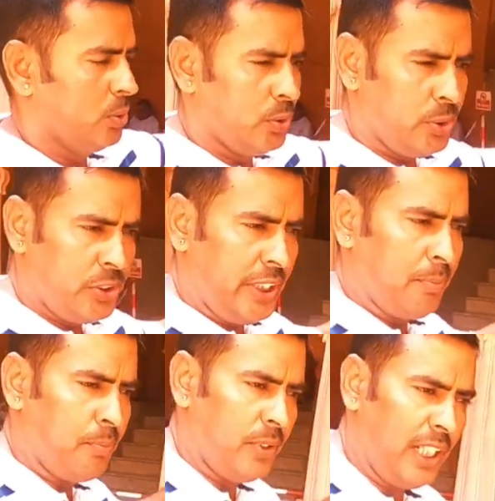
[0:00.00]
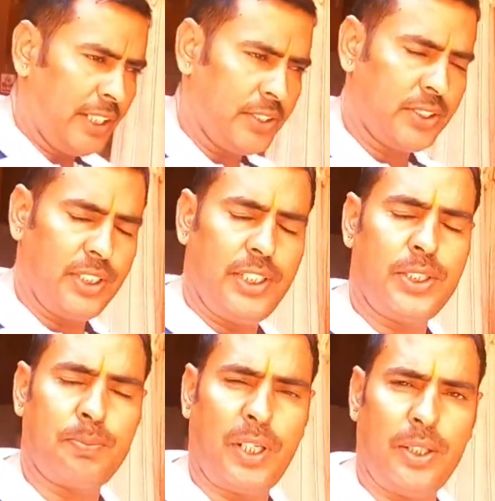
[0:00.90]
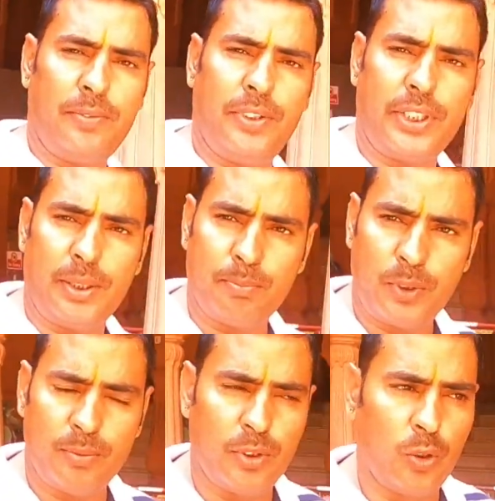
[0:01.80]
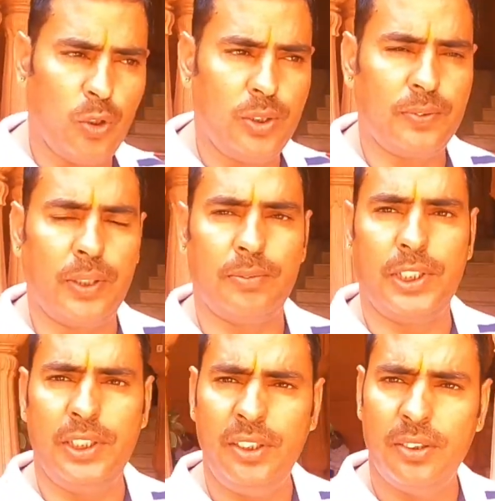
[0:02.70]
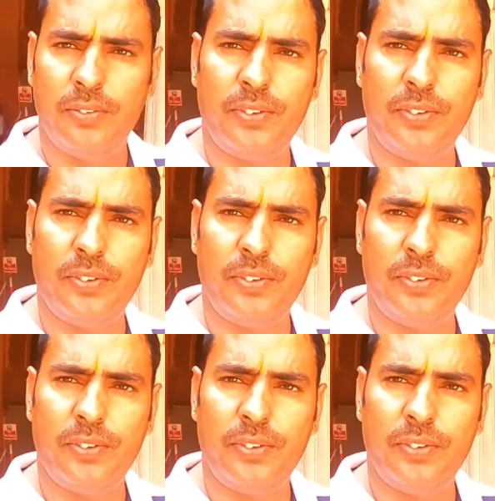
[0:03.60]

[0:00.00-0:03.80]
Those temple are still is private temple of the royal family.